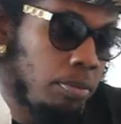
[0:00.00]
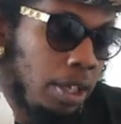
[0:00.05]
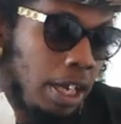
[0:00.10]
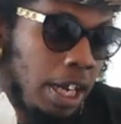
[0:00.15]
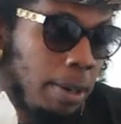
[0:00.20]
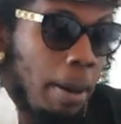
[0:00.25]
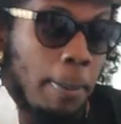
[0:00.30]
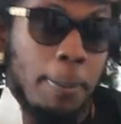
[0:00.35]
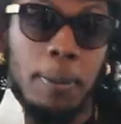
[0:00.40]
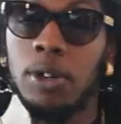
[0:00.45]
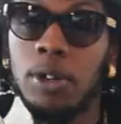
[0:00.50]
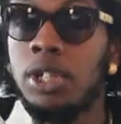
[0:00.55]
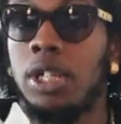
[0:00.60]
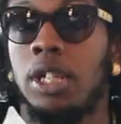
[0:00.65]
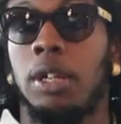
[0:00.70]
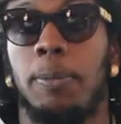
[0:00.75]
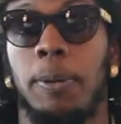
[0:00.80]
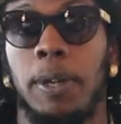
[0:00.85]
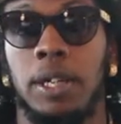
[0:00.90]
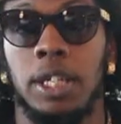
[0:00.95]
in my
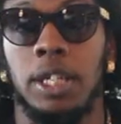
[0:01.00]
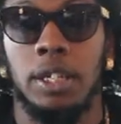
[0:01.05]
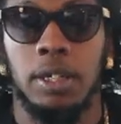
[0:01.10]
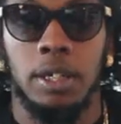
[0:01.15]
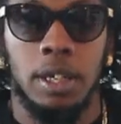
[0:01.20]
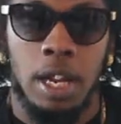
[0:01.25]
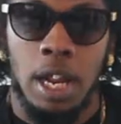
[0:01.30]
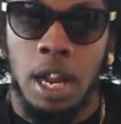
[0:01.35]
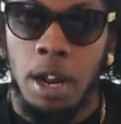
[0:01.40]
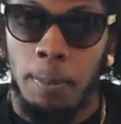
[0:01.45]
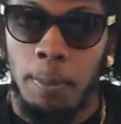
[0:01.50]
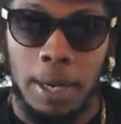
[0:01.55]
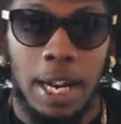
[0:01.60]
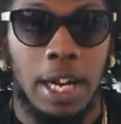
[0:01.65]
personal opinion, but